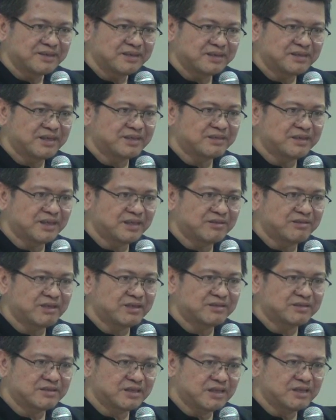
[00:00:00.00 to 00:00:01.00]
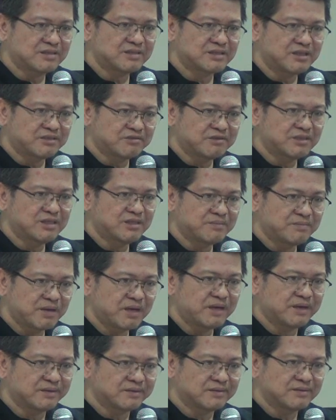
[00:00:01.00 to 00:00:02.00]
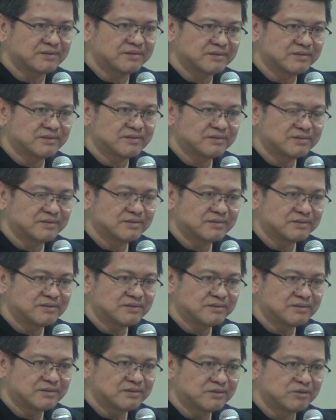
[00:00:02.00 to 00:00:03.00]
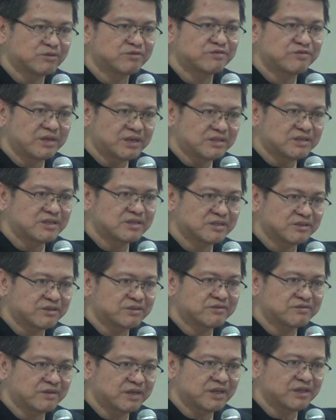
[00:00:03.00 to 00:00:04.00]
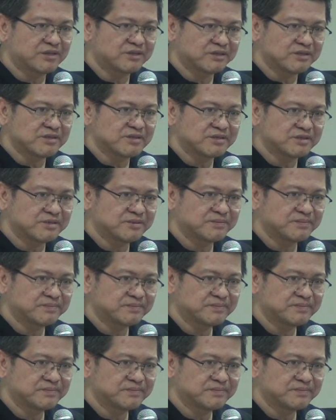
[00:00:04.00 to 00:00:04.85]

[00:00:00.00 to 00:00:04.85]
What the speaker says: And I tell you, it takes a real man to face his own failures.